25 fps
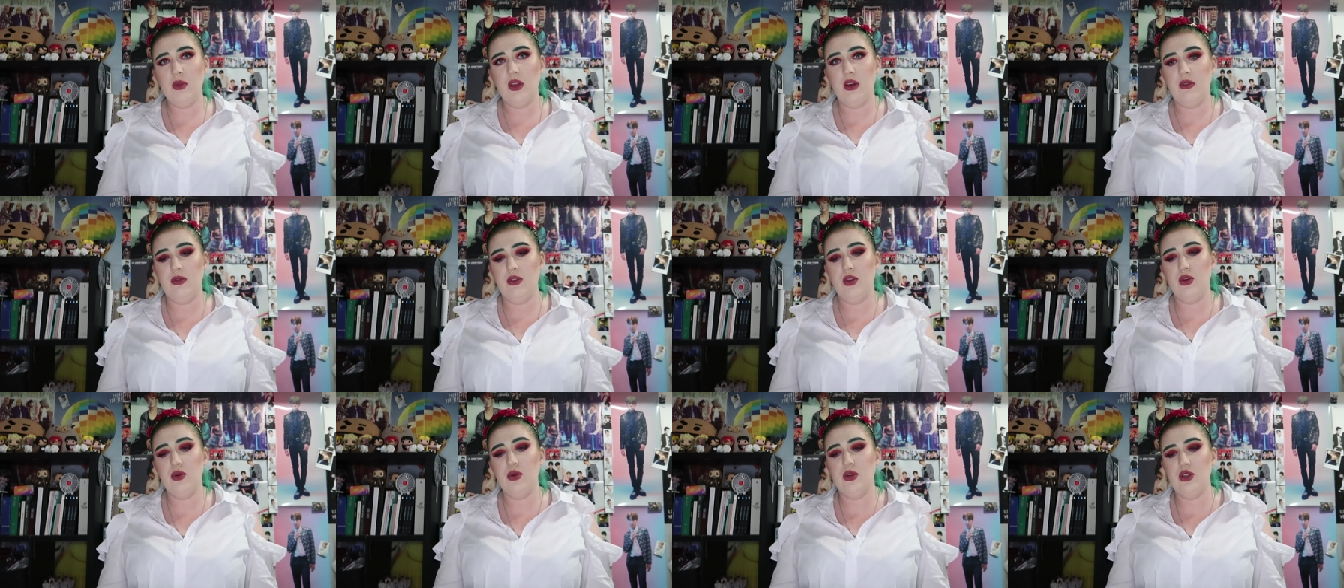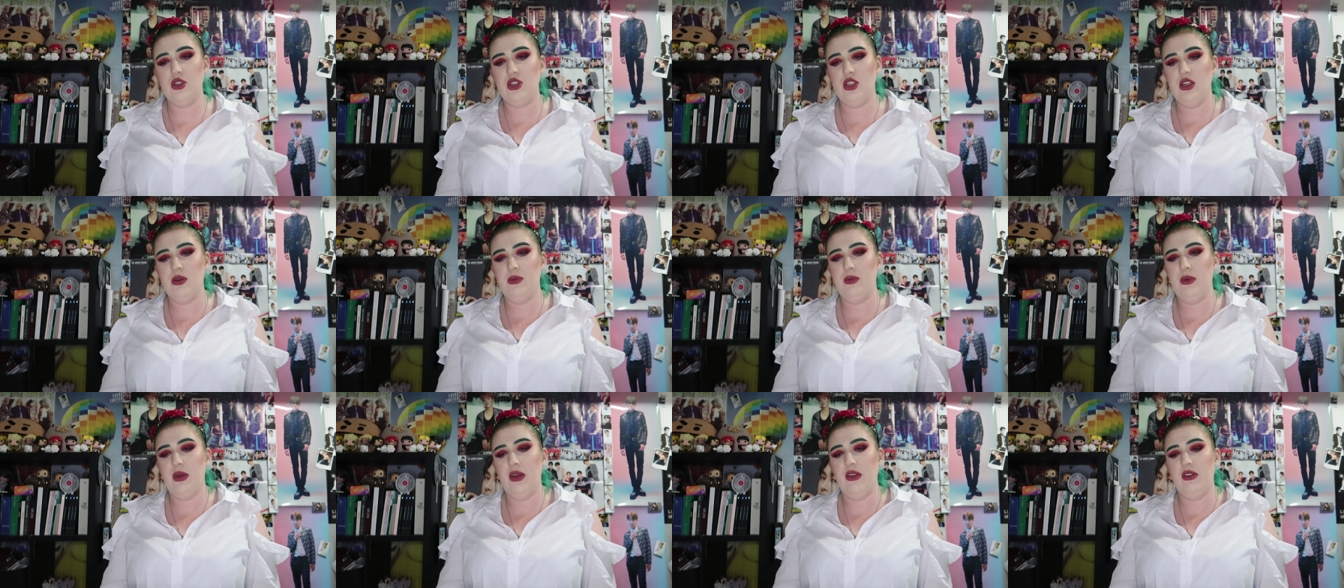Their
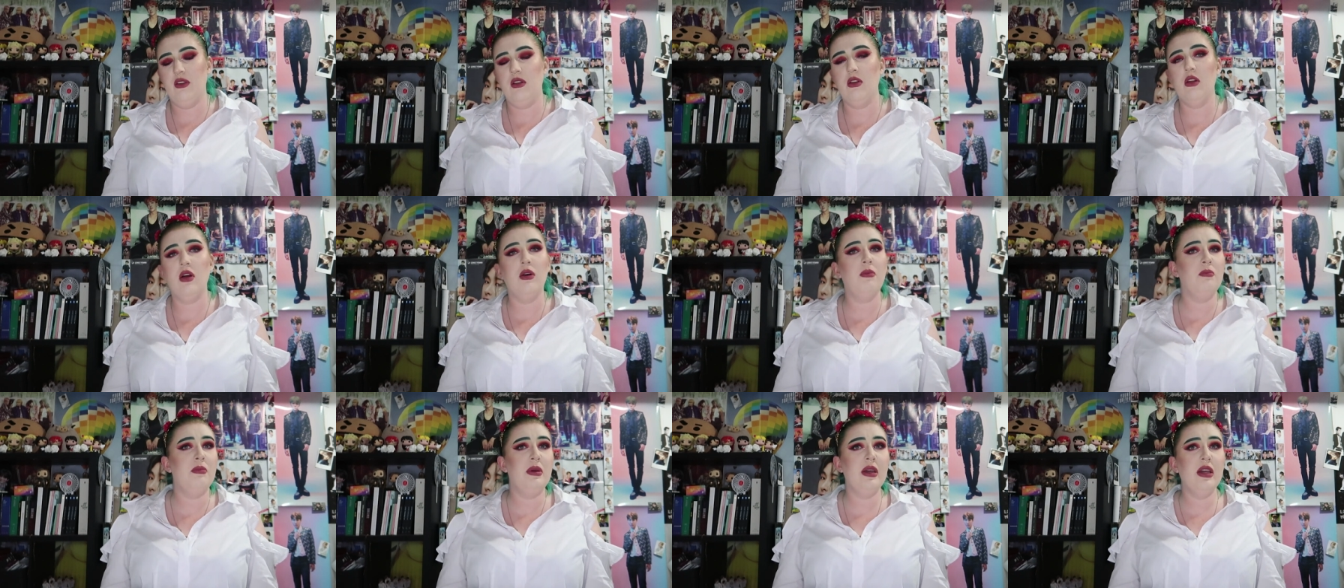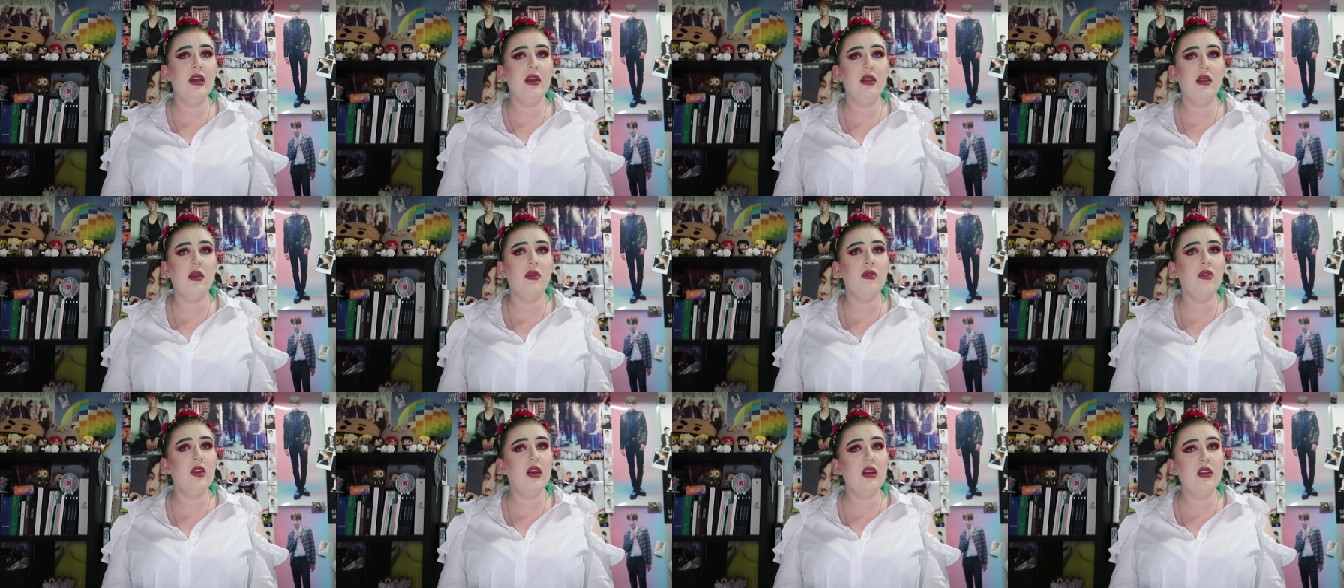viewership is a lot bigger
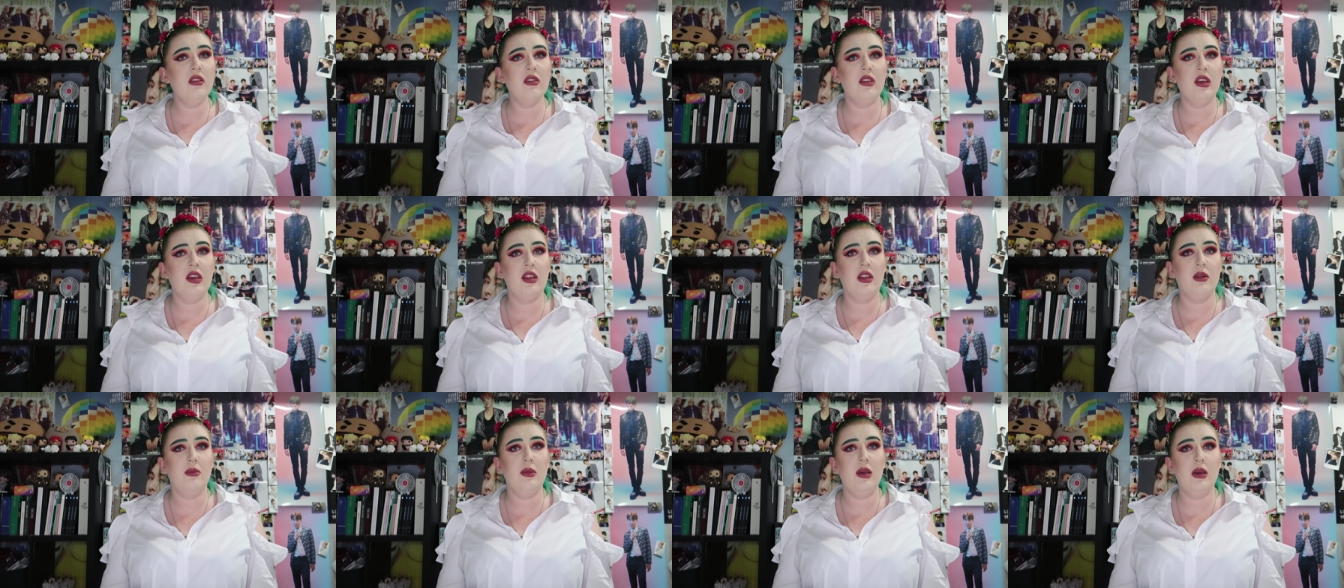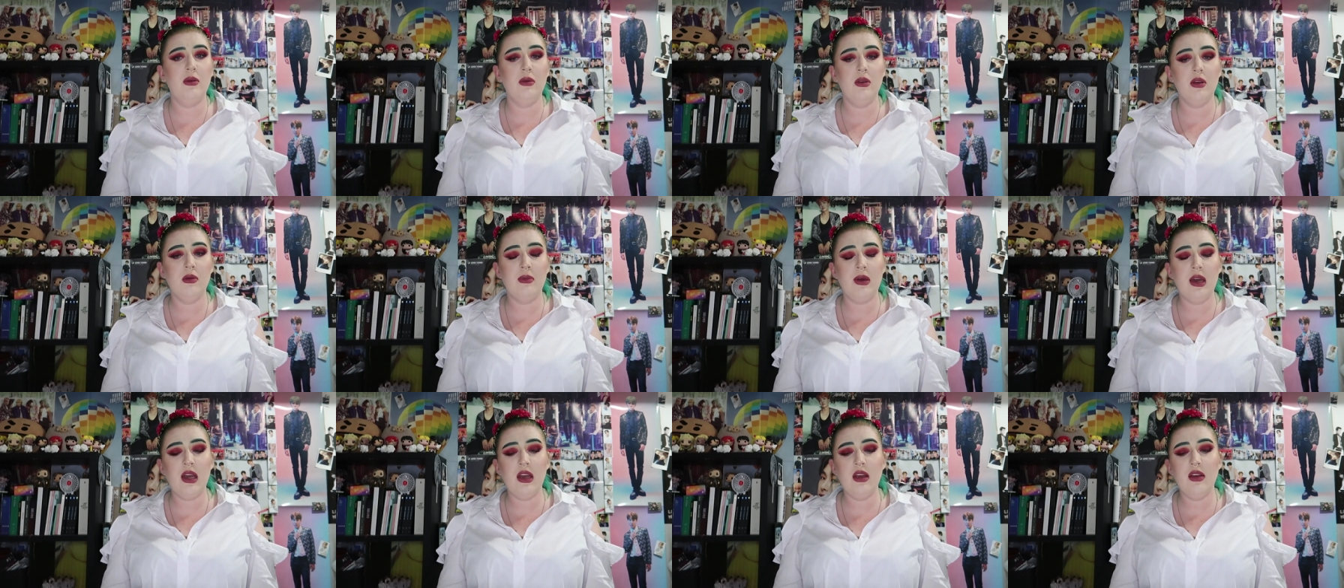than things like the
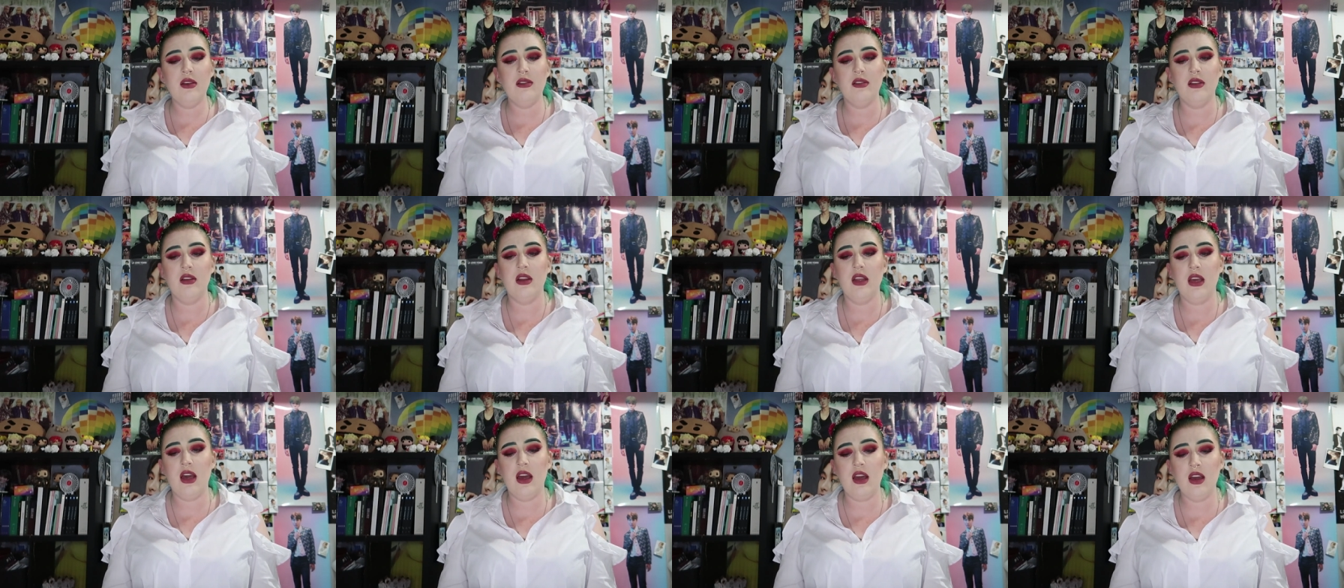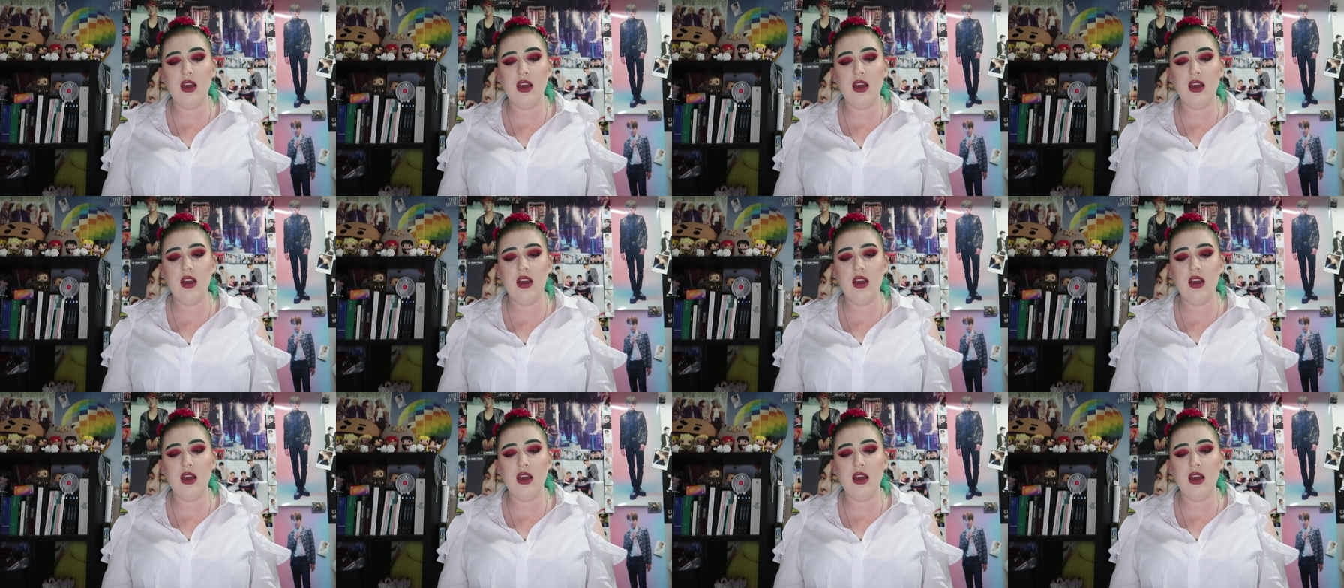BBMAs and the